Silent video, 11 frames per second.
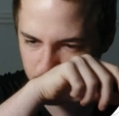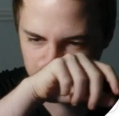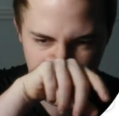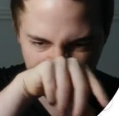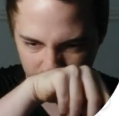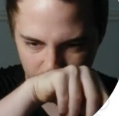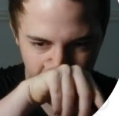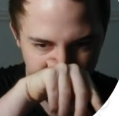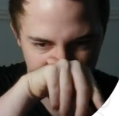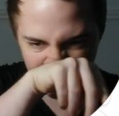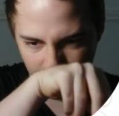categories,
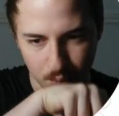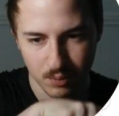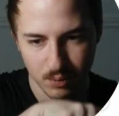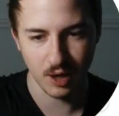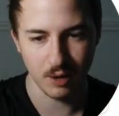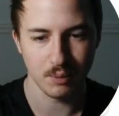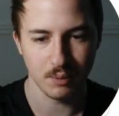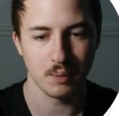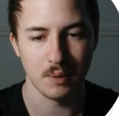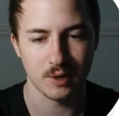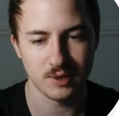may not be buy
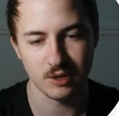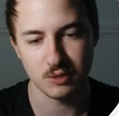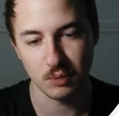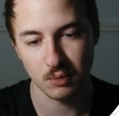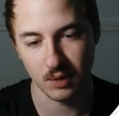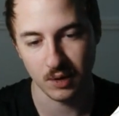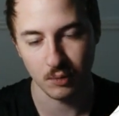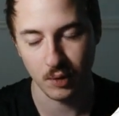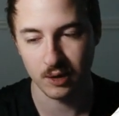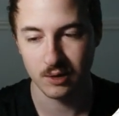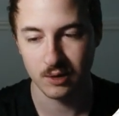box eligible right
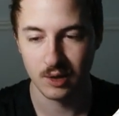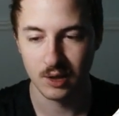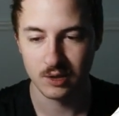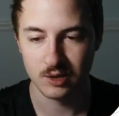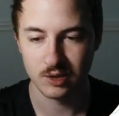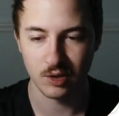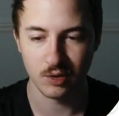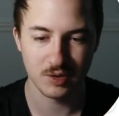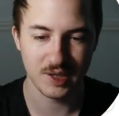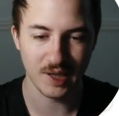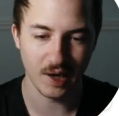away. So there's
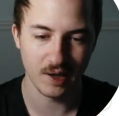that.